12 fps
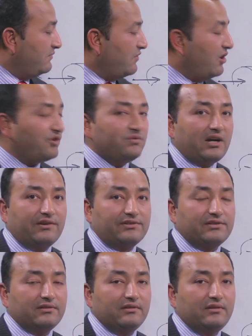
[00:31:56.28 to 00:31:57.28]
for 2
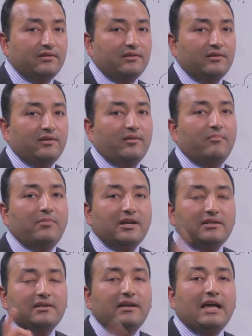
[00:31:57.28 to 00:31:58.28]
hours.
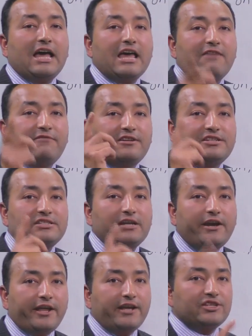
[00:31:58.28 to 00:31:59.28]
But I have been
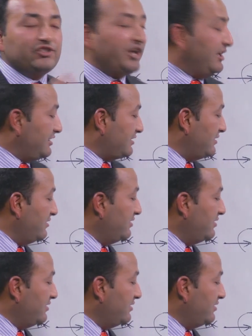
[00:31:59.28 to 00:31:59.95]
studying since